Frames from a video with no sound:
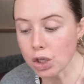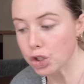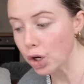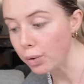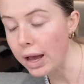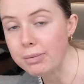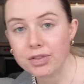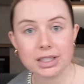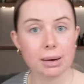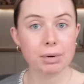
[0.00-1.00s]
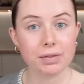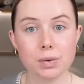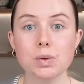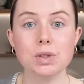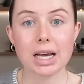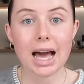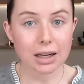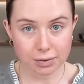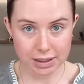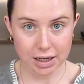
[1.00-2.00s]
So, um, for example, if this was a
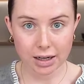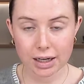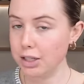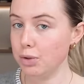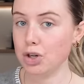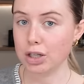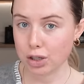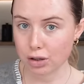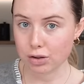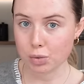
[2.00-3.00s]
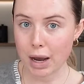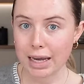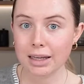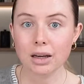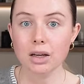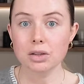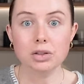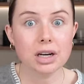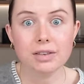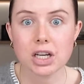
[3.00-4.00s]
calorie diet and you were trying to lose lose weight,
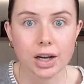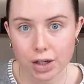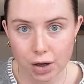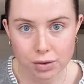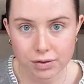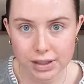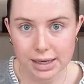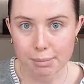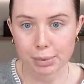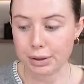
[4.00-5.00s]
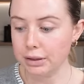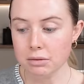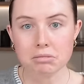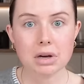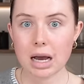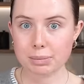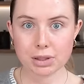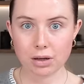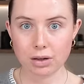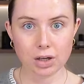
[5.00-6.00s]
you could have a Diet Coke, for example
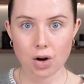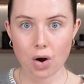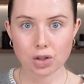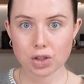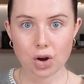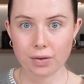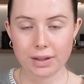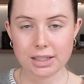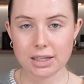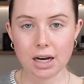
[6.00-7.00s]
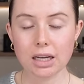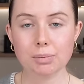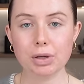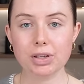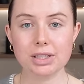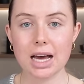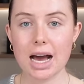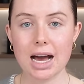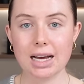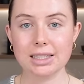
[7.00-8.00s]
absolutely not on this diet because
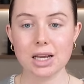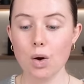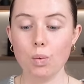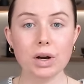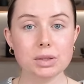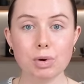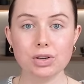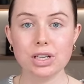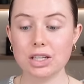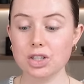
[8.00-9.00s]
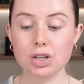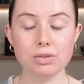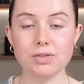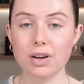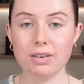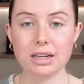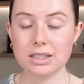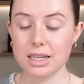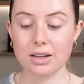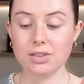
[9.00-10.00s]
that has one it's processed two it's full of
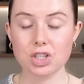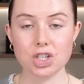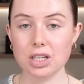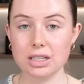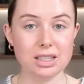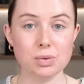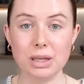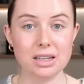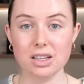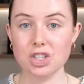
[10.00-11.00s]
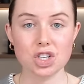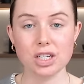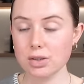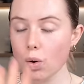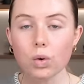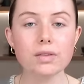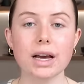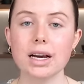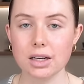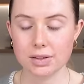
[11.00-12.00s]
additives like sweeteners sugars all of
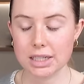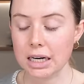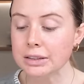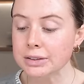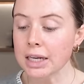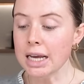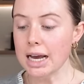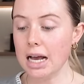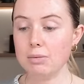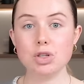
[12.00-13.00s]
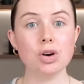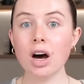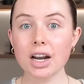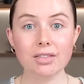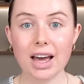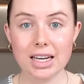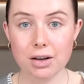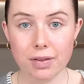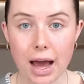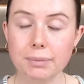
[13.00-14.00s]
that kind of stuff um, so you can't have
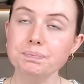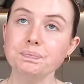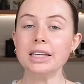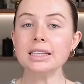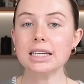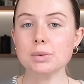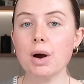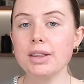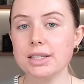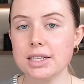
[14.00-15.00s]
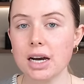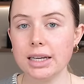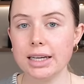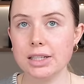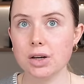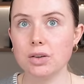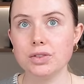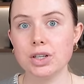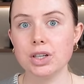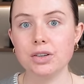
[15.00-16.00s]
any of that i think that's why this diet is
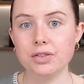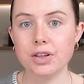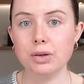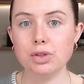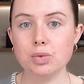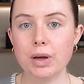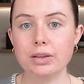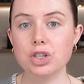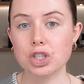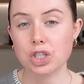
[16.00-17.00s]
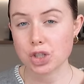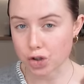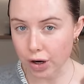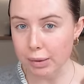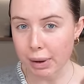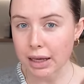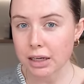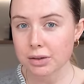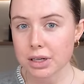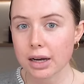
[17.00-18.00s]
often confused with just a straight
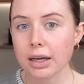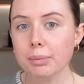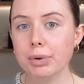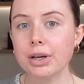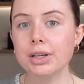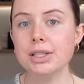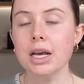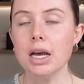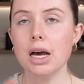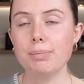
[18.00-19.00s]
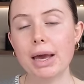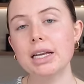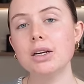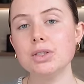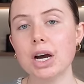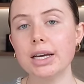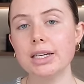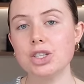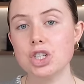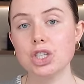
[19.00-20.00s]
paleo diet because a paleo
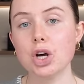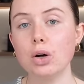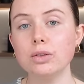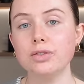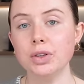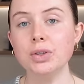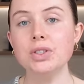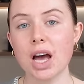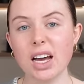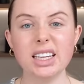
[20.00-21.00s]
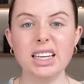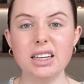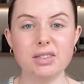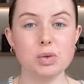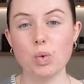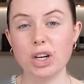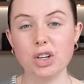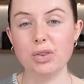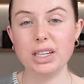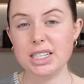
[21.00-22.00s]
diet is just whole foods i.e if it's one
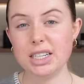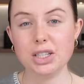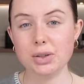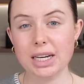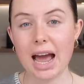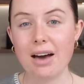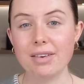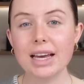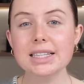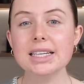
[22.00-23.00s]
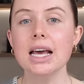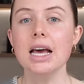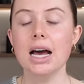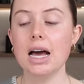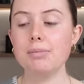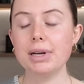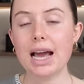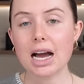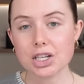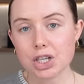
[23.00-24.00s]
ingredient you can have it um, but it
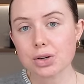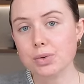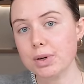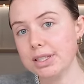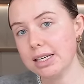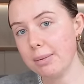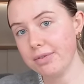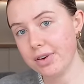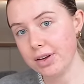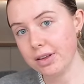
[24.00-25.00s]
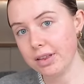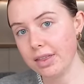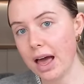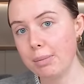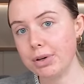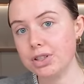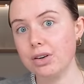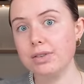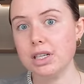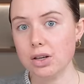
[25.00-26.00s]
actually goes one step further than that because
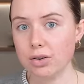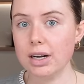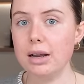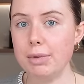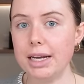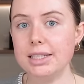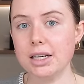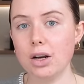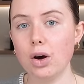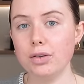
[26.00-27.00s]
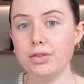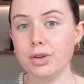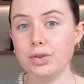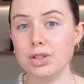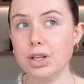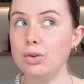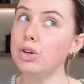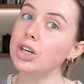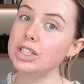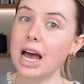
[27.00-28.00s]
obviously you're eliminating a lot of foods that you
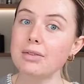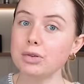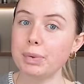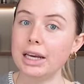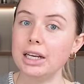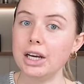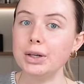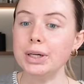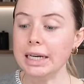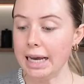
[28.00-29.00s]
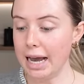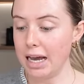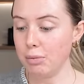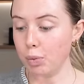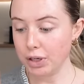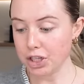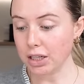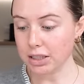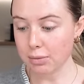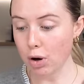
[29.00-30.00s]
could have on paleo um, which
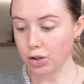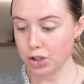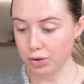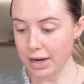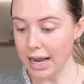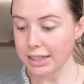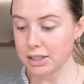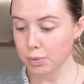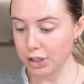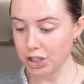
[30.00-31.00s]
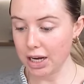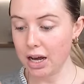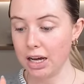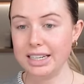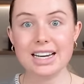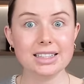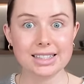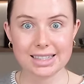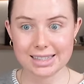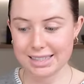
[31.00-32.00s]
i'll come on to next which are
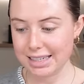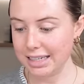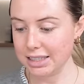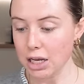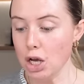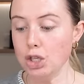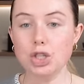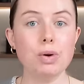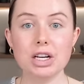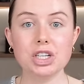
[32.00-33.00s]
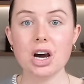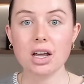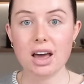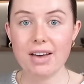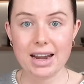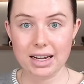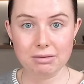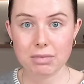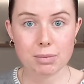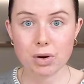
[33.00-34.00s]
nuts and seeds so you actually can't have
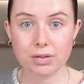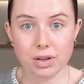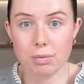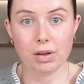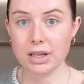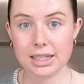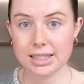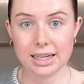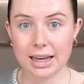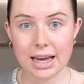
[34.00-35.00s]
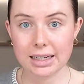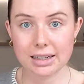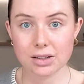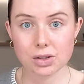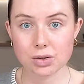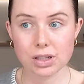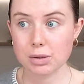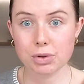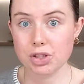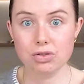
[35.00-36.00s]
any i'm not even going to bother listing any nuts or
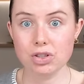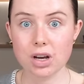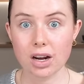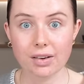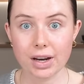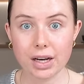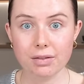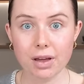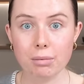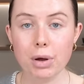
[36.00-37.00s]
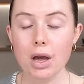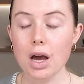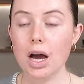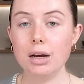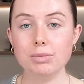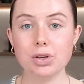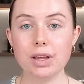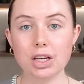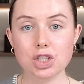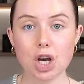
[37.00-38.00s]
seeds because you just can't have any of them. Um, so
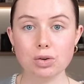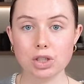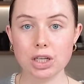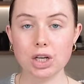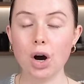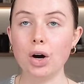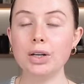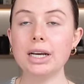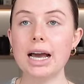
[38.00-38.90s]
they're totally gone.